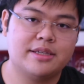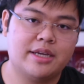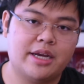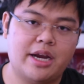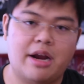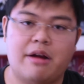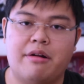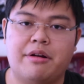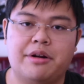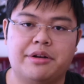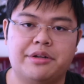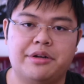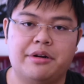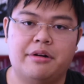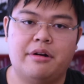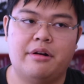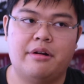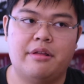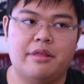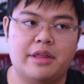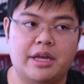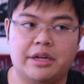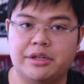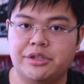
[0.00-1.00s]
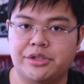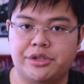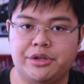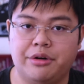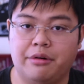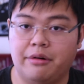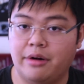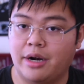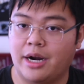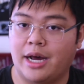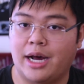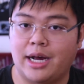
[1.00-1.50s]
character that
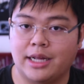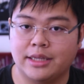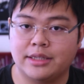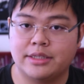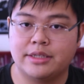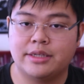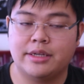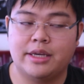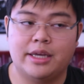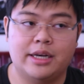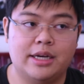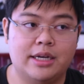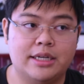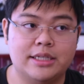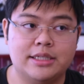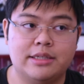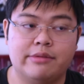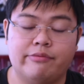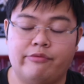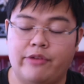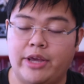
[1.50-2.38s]
you're not in this